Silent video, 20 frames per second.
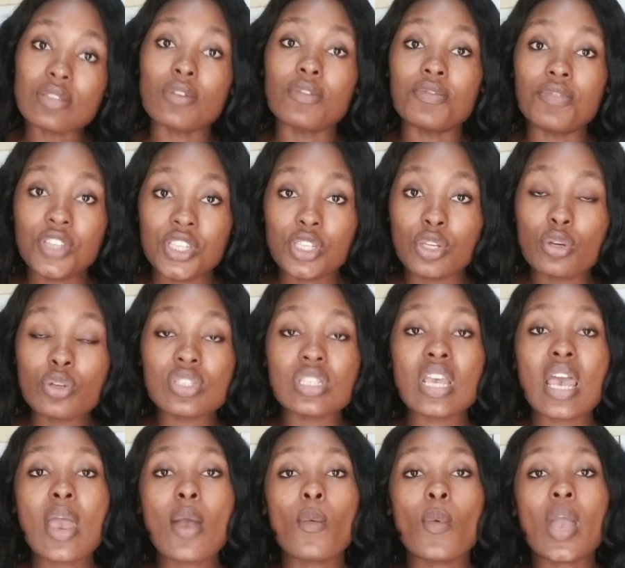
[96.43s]
of videos
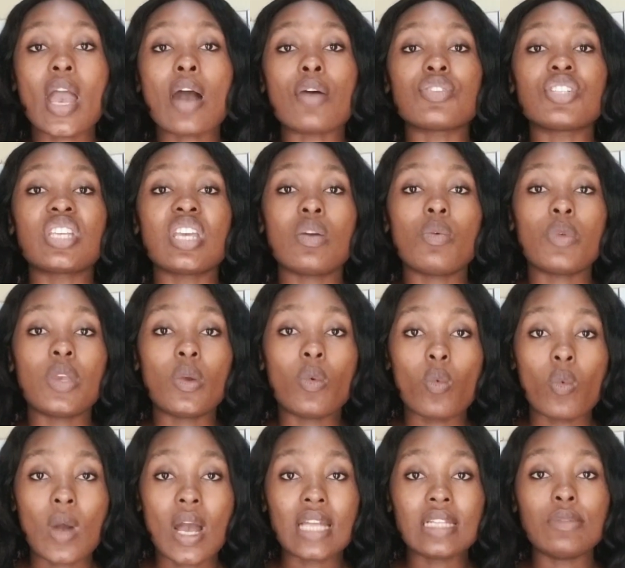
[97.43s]
where I'll share week
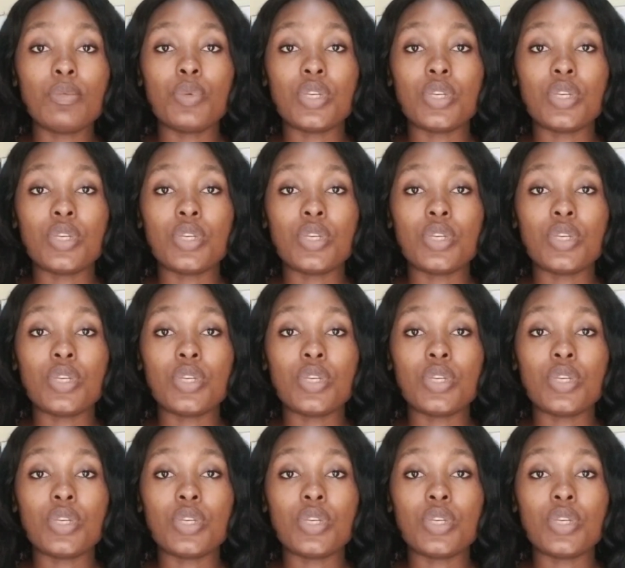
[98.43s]
1,